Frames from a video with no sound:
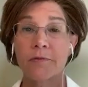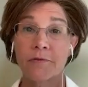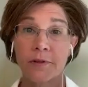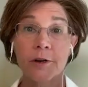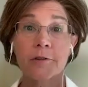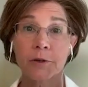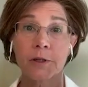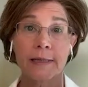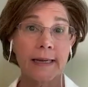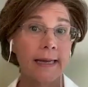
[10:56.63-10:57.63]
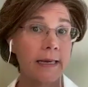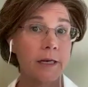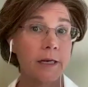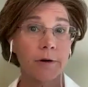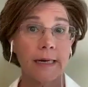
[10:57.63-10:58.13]
fearful and
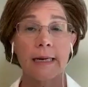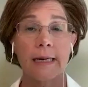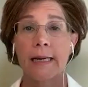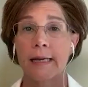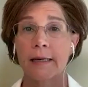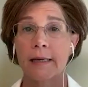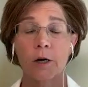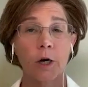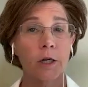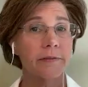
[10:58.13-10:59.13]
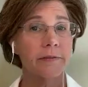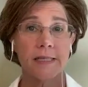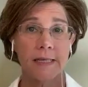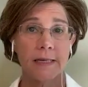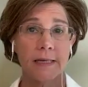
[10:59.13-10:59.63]
angry and all of
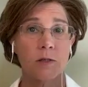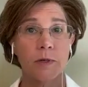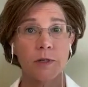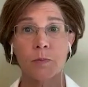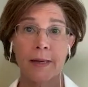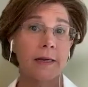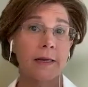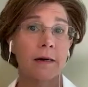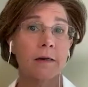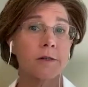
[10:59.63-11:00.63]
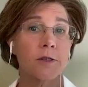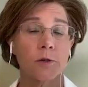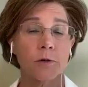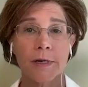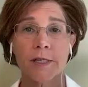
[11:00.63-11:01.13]
these things, which may our
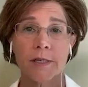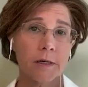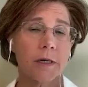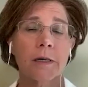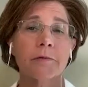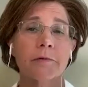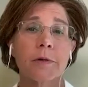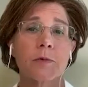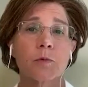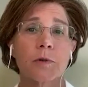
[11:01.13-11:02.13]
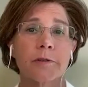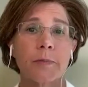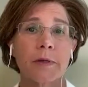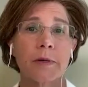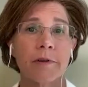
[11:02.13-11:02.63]
stories and our come froms would have
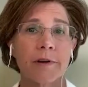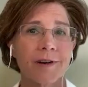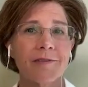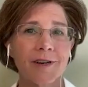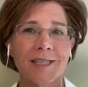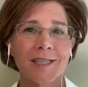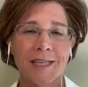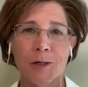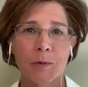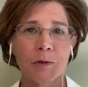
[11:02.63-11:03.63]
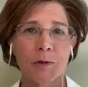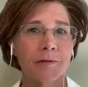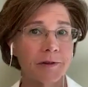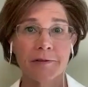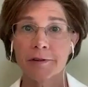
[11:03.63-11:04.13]
been very, very tangible
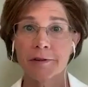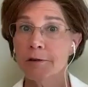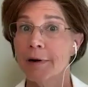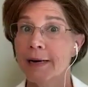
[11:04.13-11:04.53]
and very, very